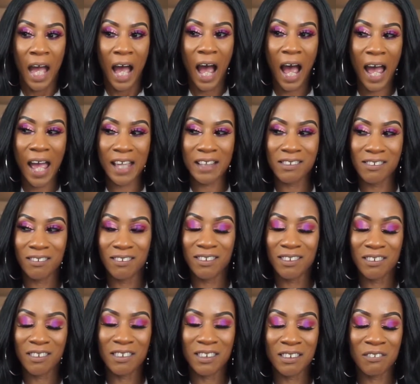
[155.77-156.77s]
I
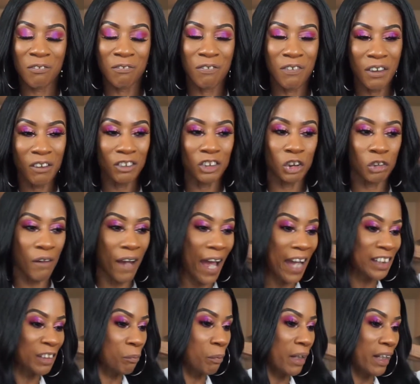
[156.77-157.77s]
feel
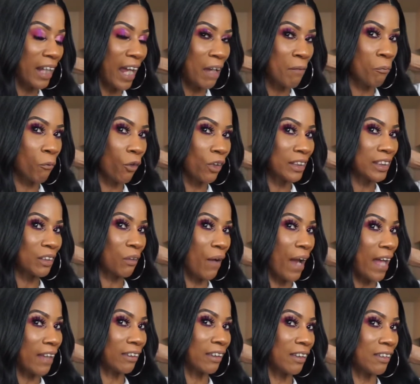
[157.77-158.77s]
tracks, but like more so
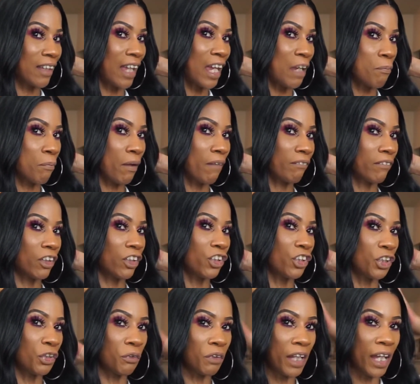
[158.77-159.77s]
at the nape of the
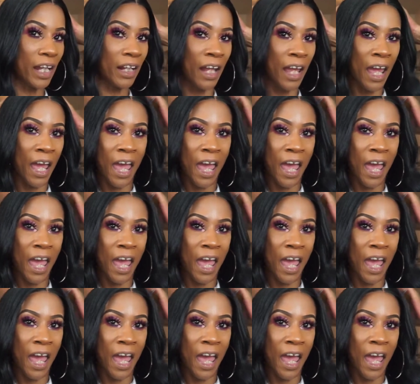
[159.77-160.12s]
unit.